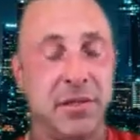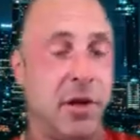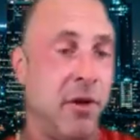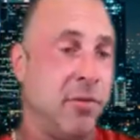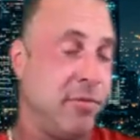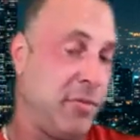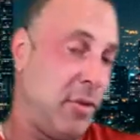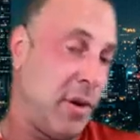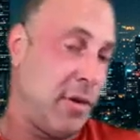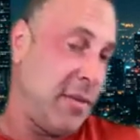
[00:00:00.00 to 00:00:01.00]
um, you know
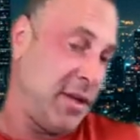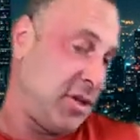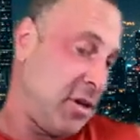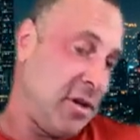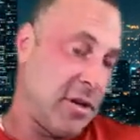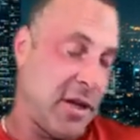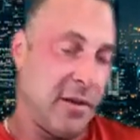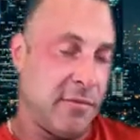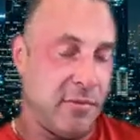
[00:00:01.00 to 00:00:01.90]
you want to make sure like